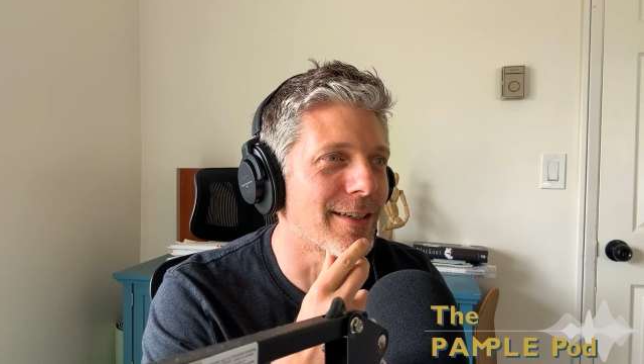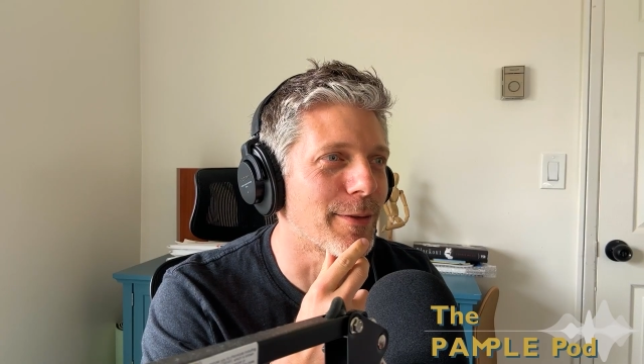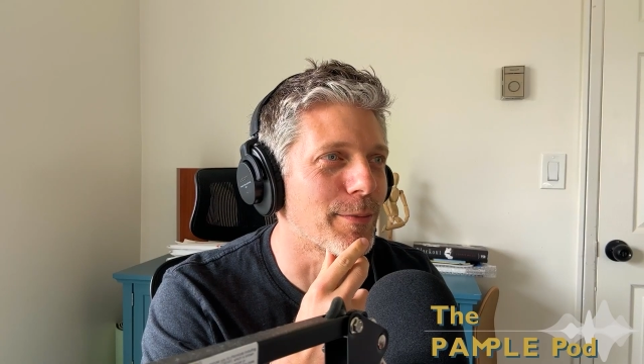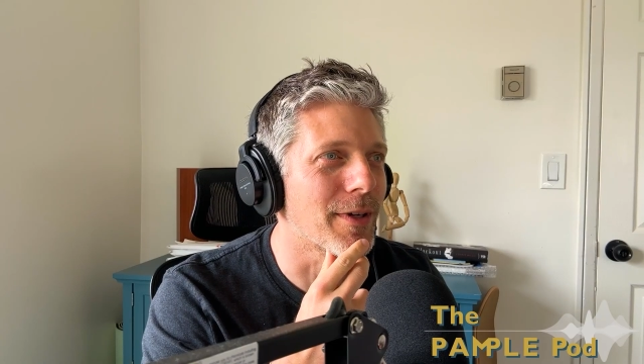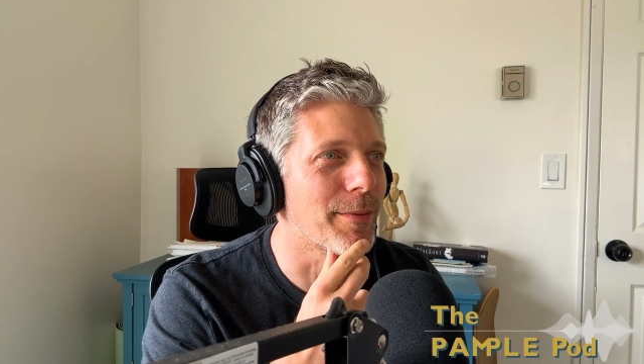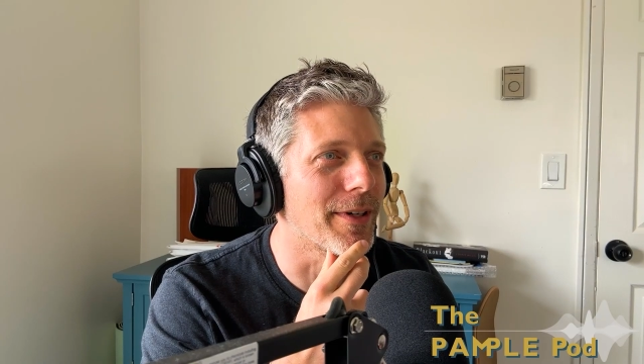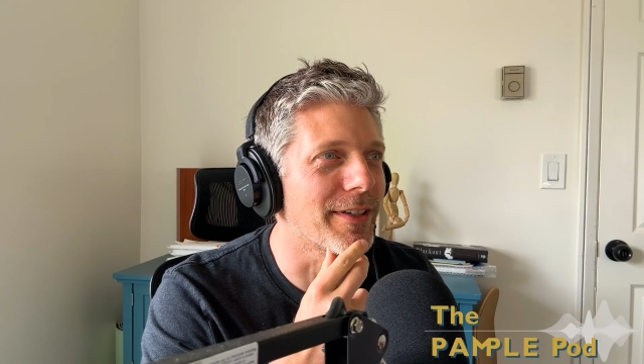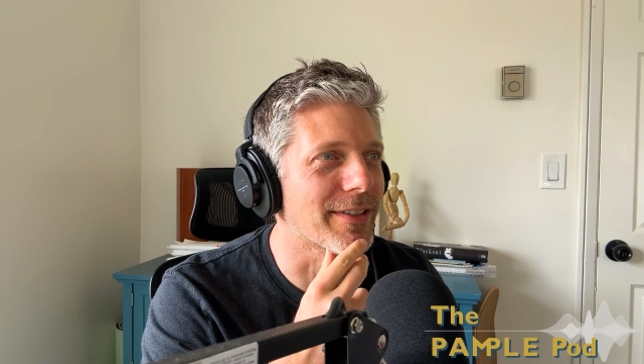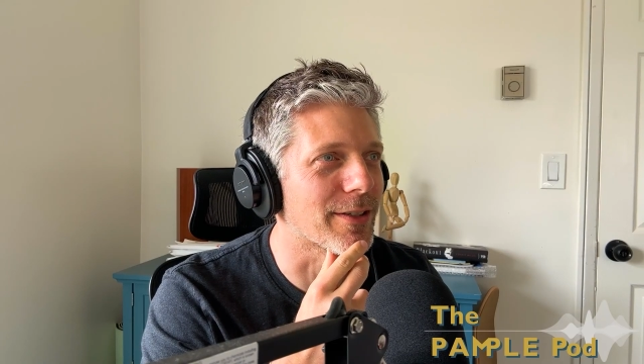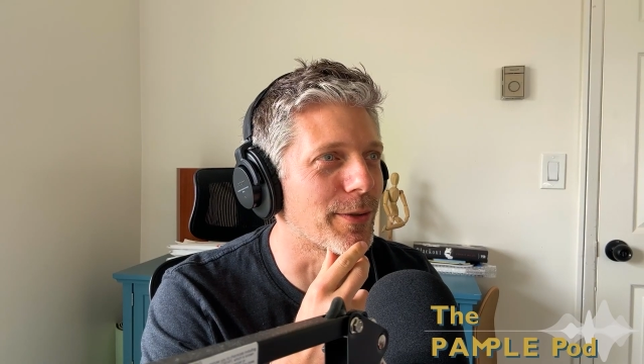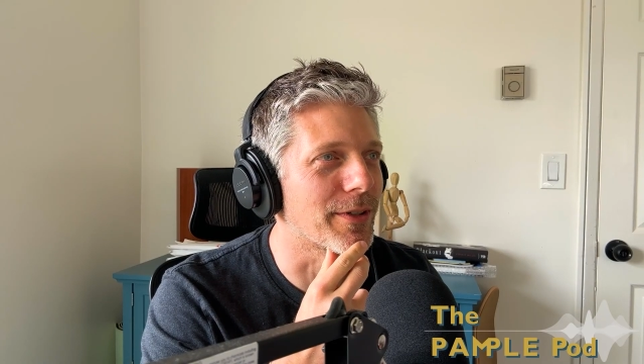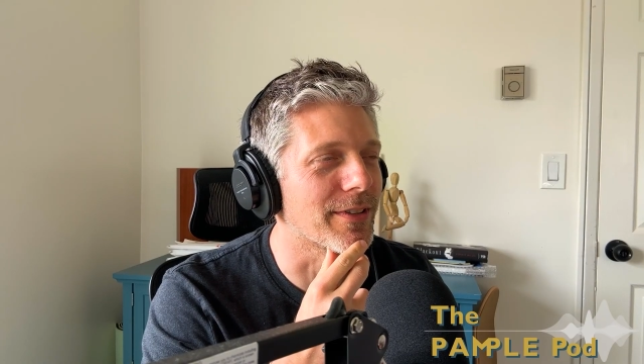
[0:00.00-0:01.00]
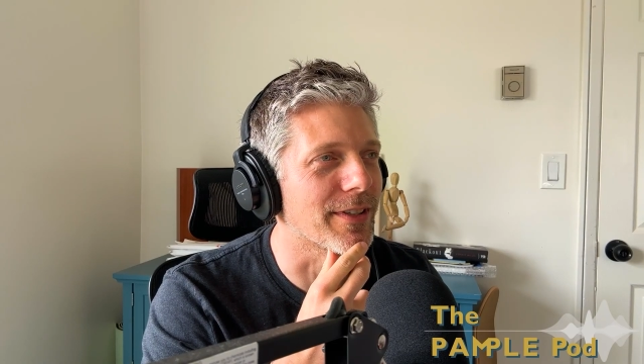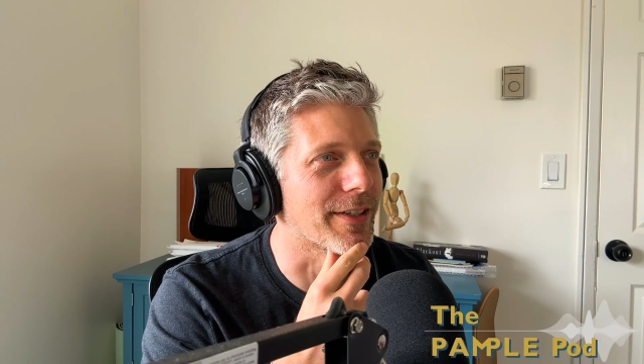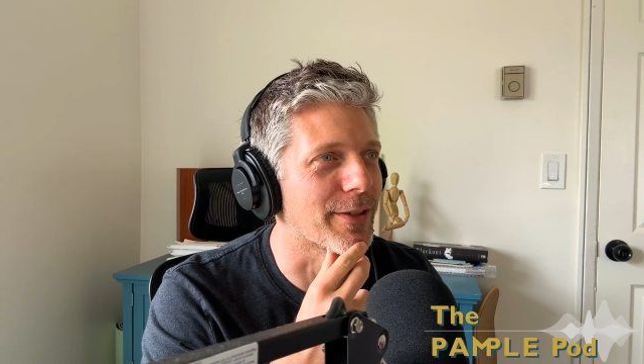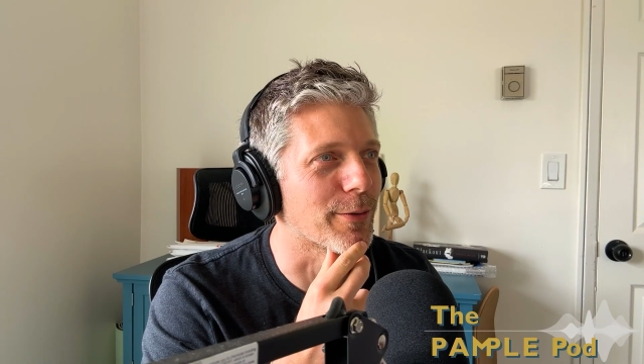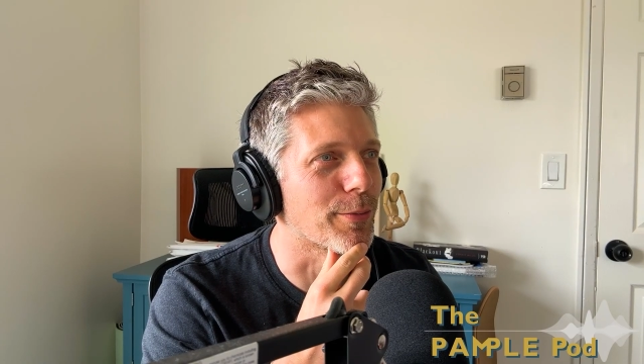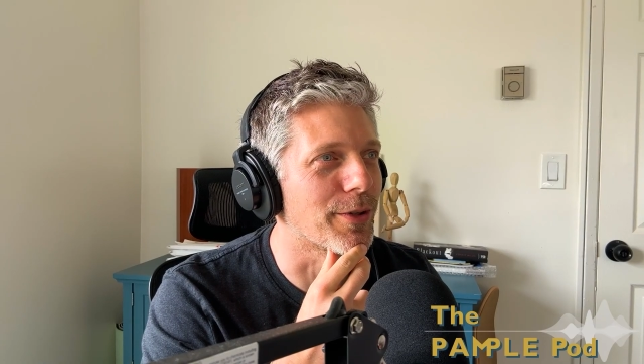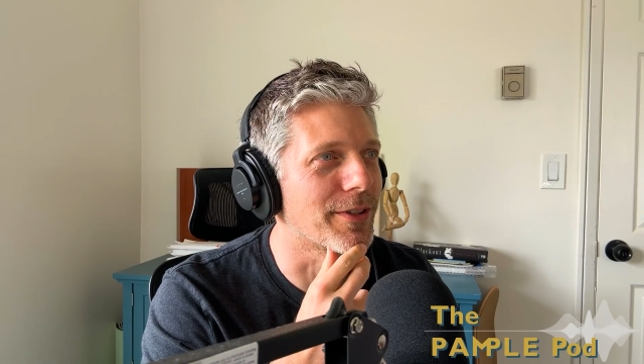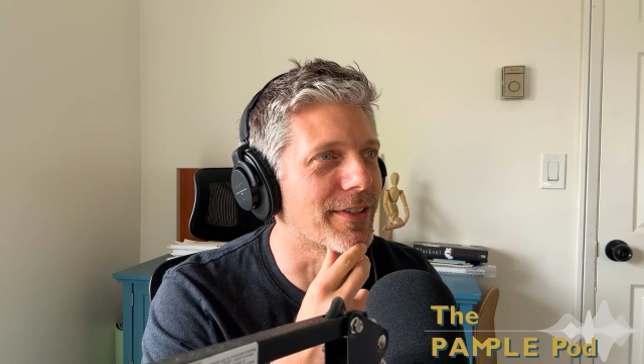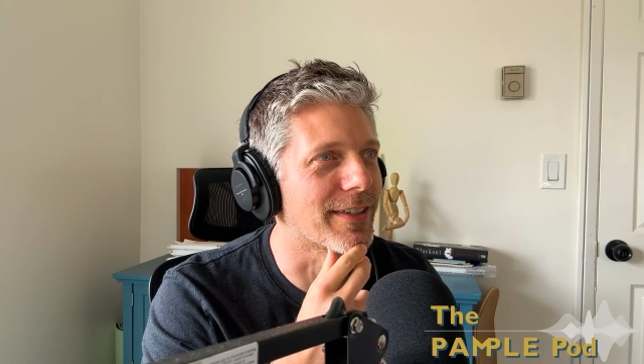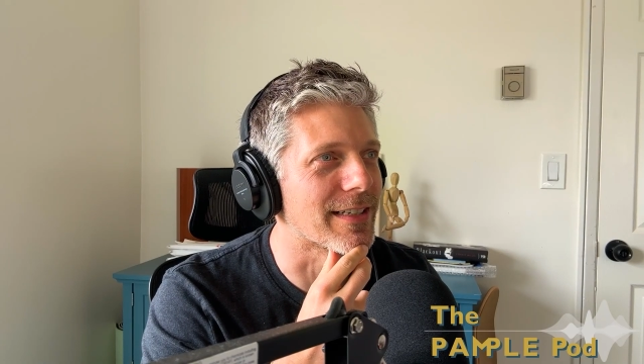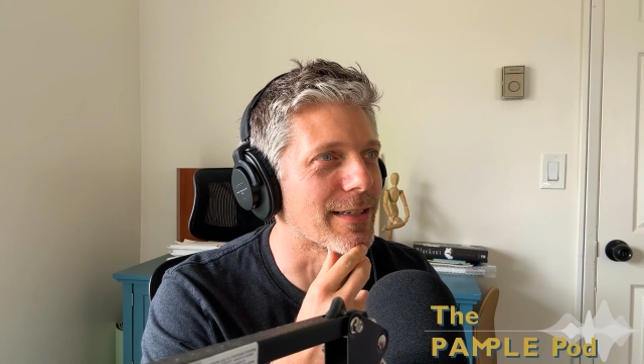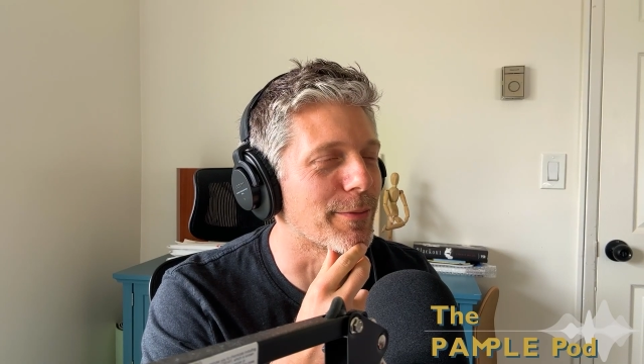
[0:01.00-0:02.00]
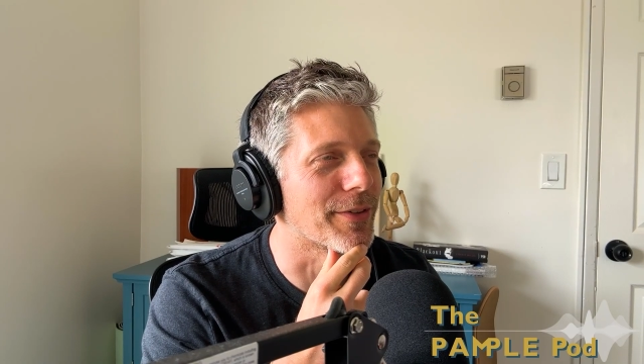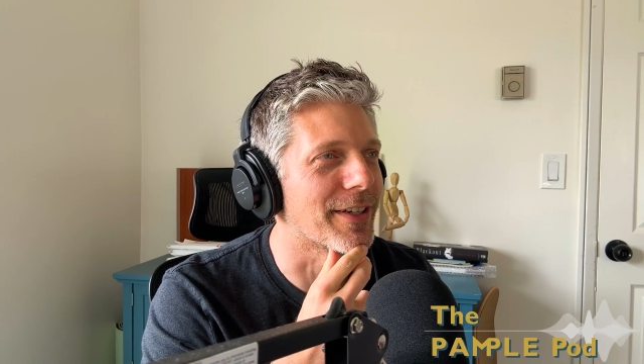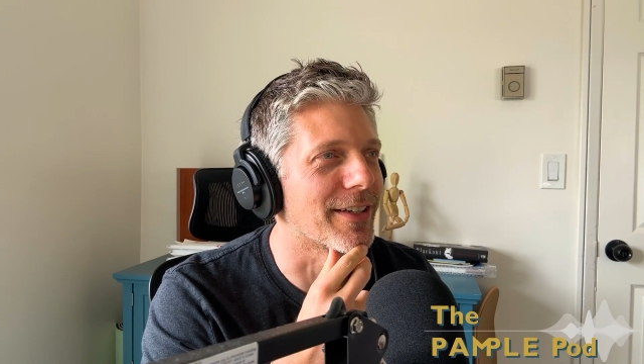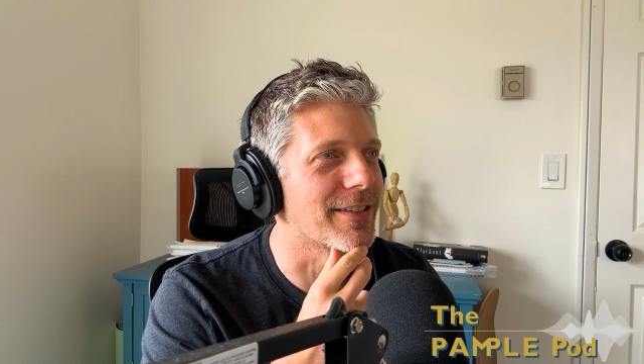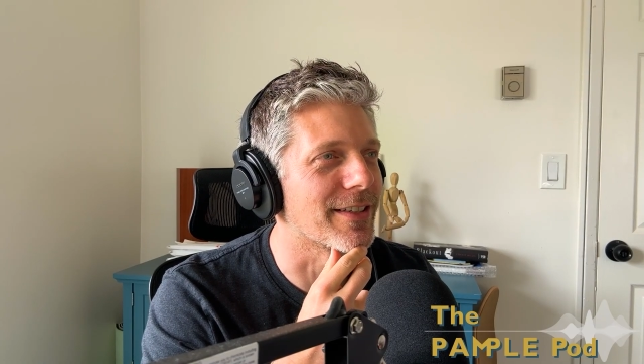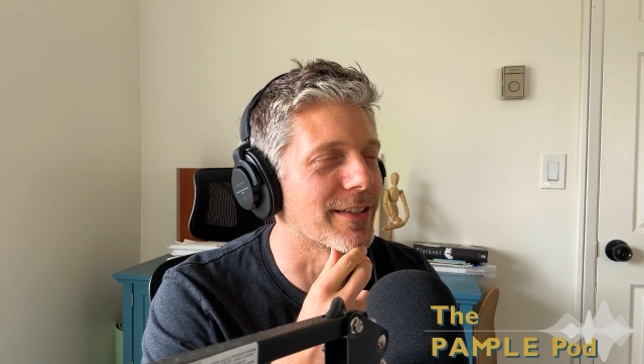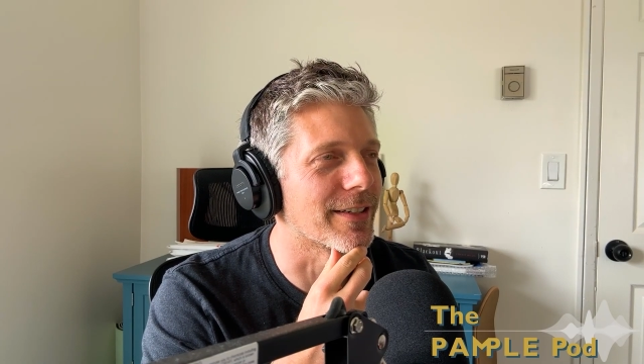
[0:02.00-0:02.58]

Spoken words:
My mind is going to like you're printing something else, like